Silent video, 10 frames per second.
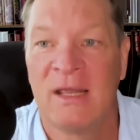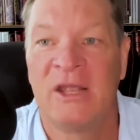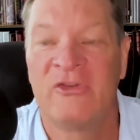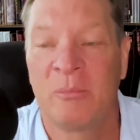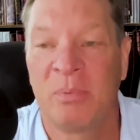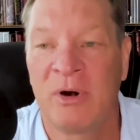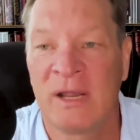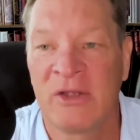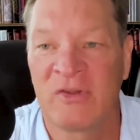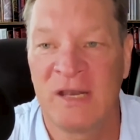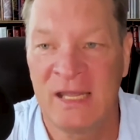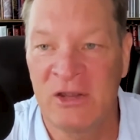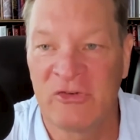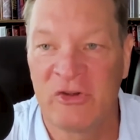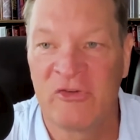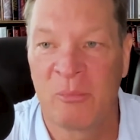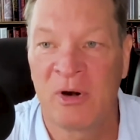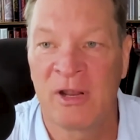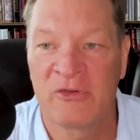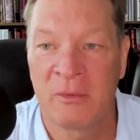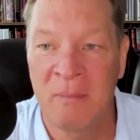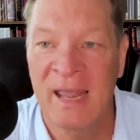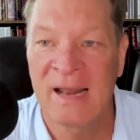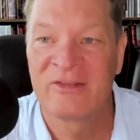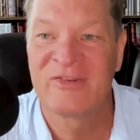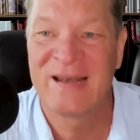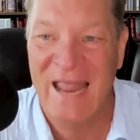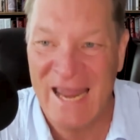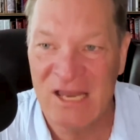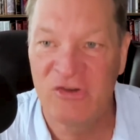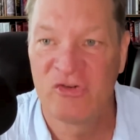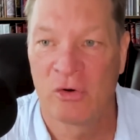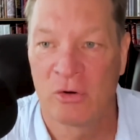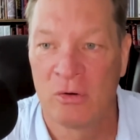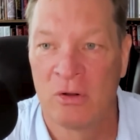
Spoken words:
He's appearing as an ish. He's appearing as a man, as an angel.